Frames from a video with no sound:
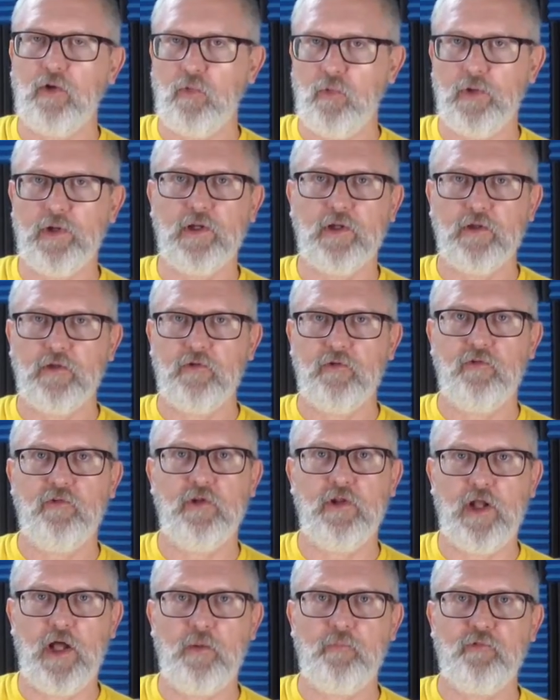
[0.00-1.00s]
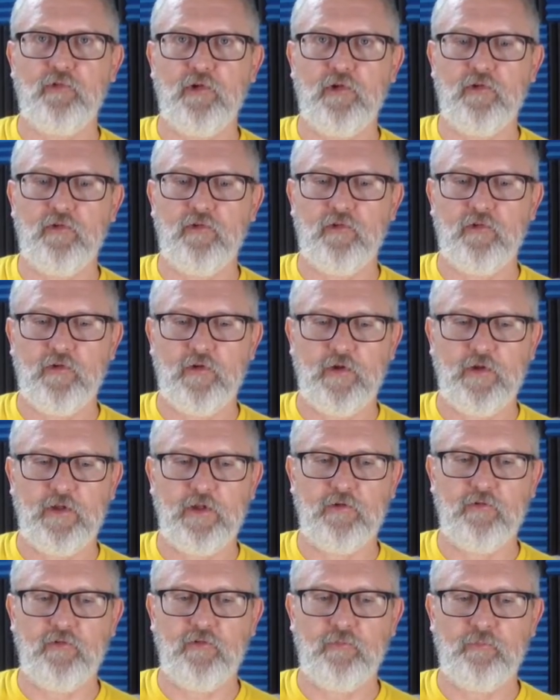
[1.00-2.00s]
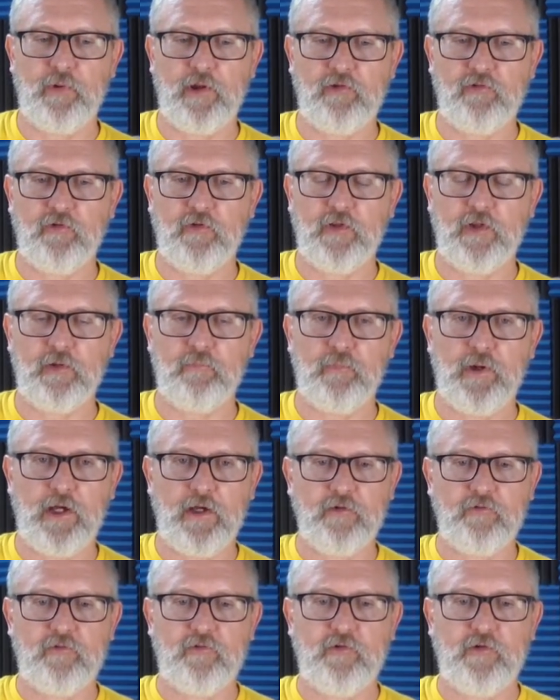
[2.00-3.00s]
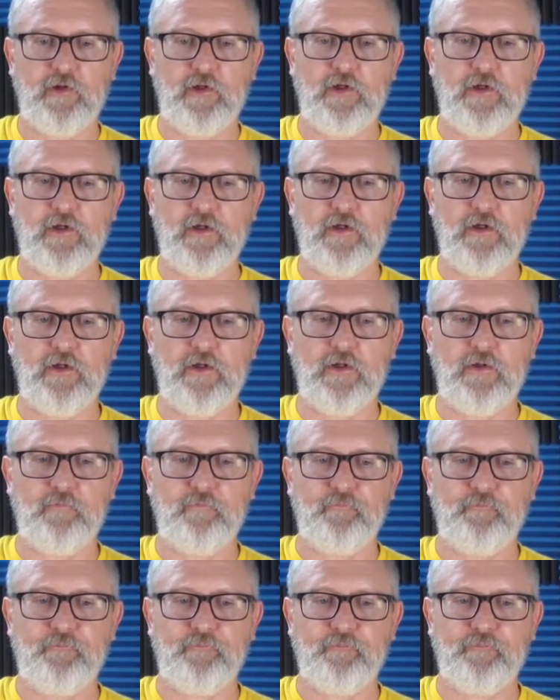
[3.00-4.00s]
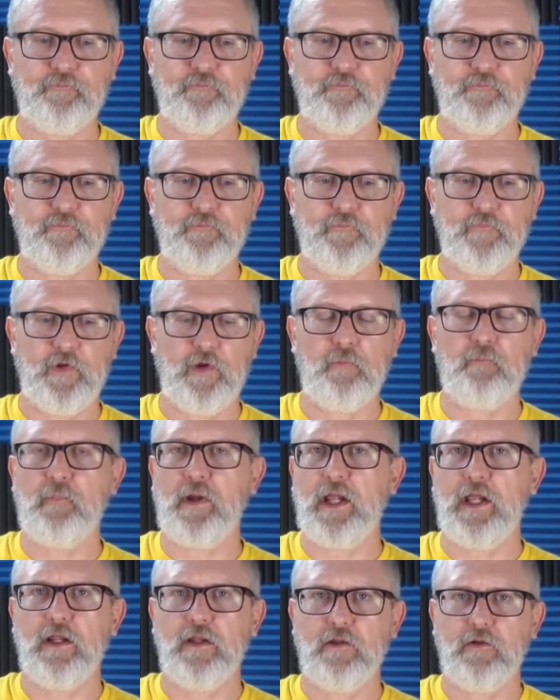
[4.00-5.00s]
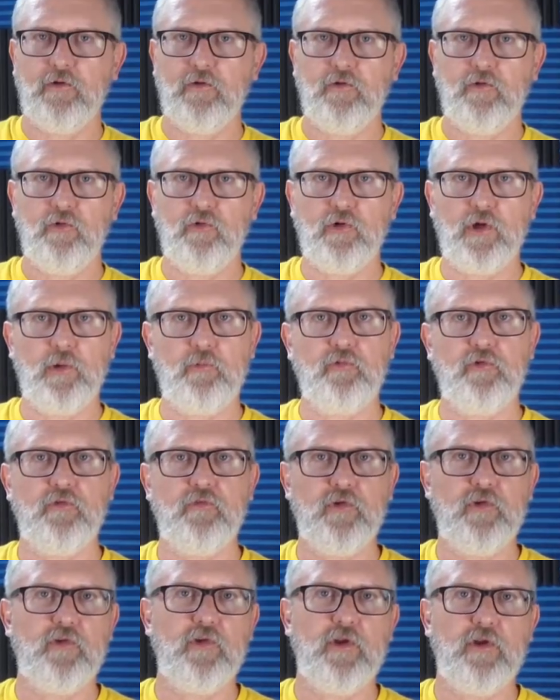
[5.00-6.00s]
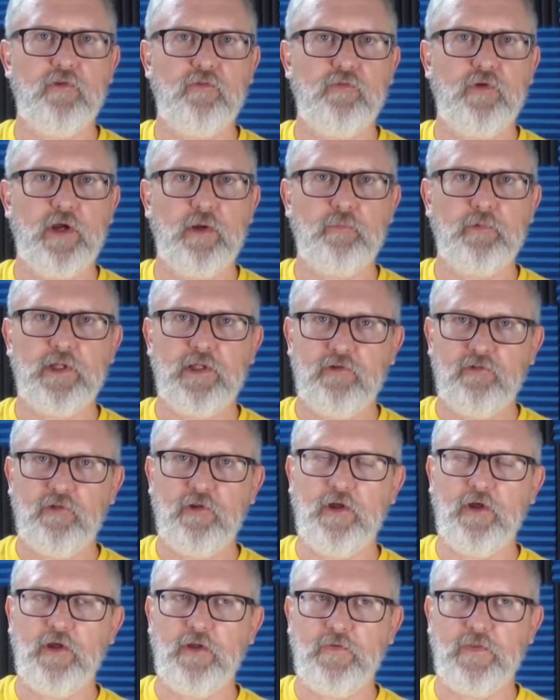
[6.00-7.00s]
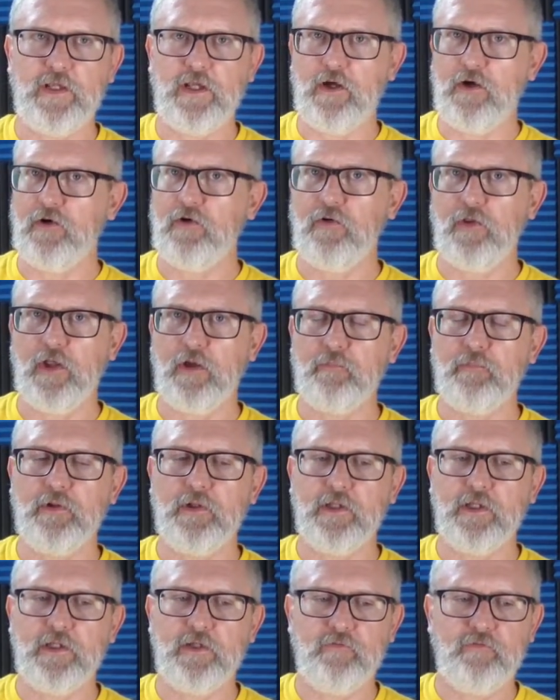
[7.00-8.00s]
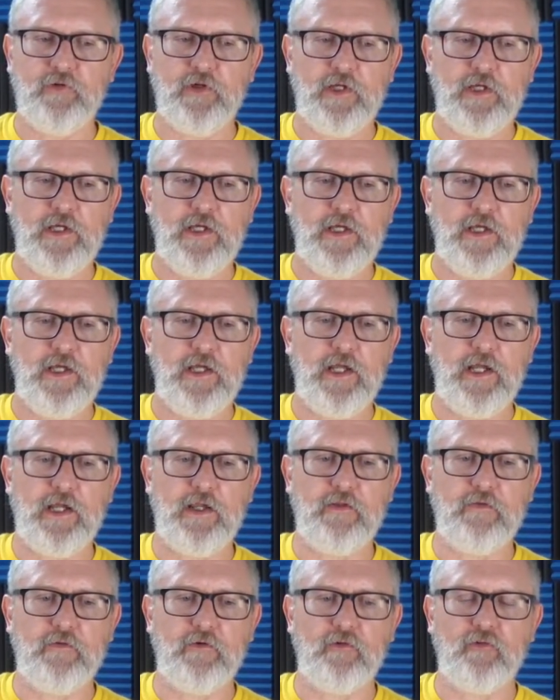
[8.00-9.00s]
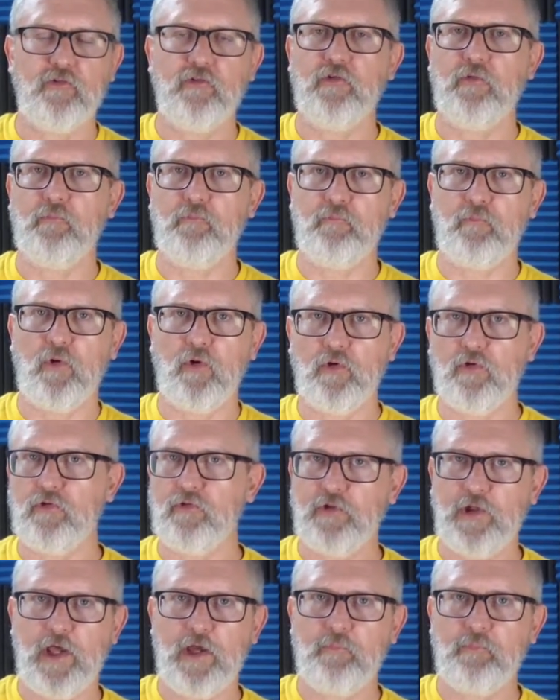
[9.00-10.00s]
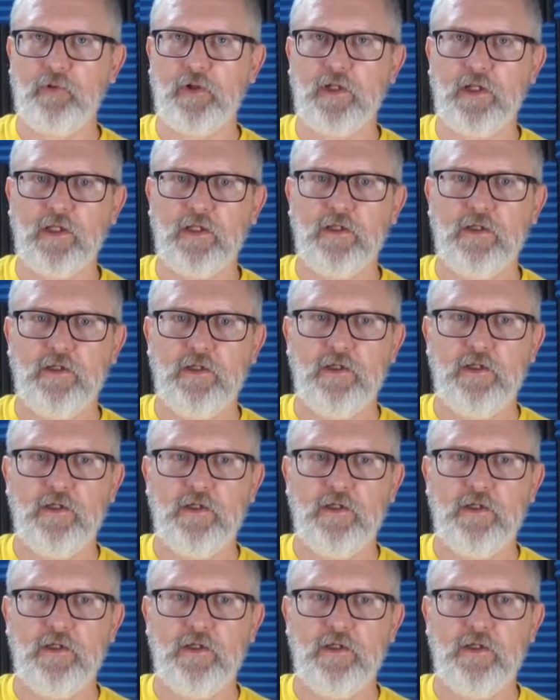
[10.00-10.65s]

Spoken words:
quick synopsis. It's basically about a man who comes to visit his family. He's the uncle, I believe. And there's some murders happening,